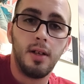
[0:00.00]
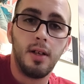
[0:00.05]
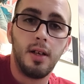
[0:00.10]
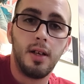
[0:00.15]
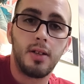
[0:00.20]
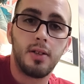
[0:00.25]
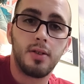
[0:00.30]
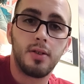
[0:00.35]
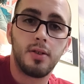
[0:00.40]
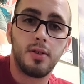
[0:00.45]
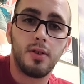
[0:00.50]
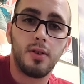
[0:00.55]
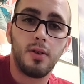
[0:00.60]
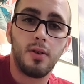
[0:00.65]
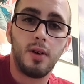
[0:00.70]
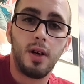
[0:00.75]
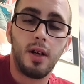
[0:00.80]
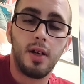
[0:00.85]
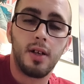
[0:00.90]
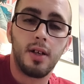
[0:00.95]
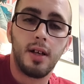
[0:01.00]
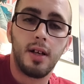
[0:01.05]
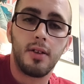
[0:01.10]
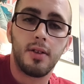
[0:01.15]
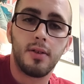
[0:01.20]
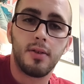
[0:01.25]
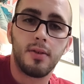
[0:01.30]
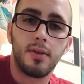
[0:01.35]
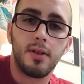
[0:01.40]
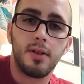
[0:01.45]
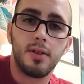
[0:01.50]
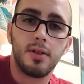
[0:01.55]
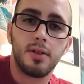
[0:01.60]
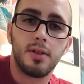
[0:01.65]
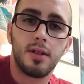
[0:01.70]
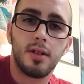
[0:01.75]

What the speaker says: and so I got the rates.